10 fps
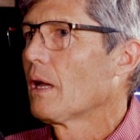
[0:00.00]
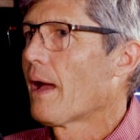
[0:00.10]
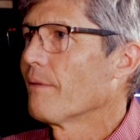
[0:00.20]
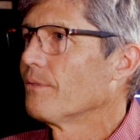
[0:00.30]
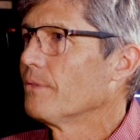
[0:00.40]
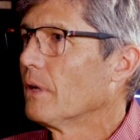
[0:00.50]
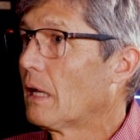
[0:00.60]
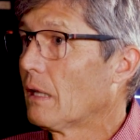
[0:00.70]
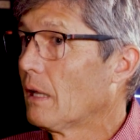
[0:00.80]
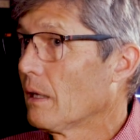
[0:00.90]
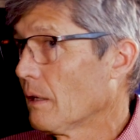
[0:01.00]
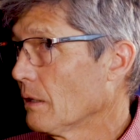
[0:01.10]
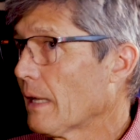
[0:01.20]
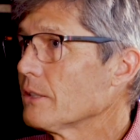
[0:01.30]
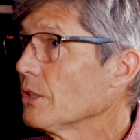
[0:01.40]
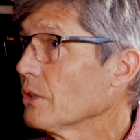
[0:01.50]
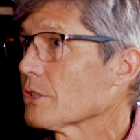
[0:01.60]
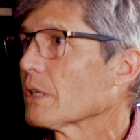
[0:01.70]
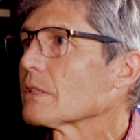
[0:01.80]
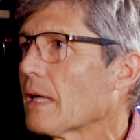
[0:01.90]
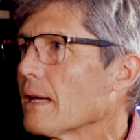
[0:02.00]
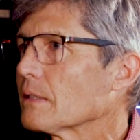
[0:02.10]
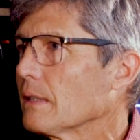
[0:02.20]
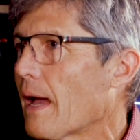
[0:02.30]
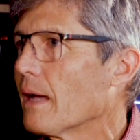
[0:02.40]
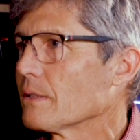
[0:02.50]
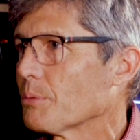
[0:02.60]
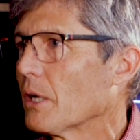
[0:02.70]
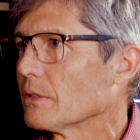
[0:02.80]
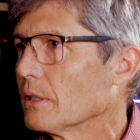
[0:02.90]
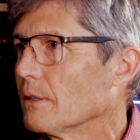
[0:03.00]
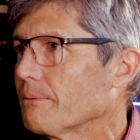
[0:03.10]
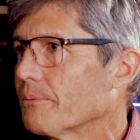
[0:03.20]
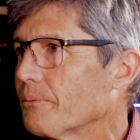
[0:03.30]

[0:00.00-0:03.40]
have led to your success as a president?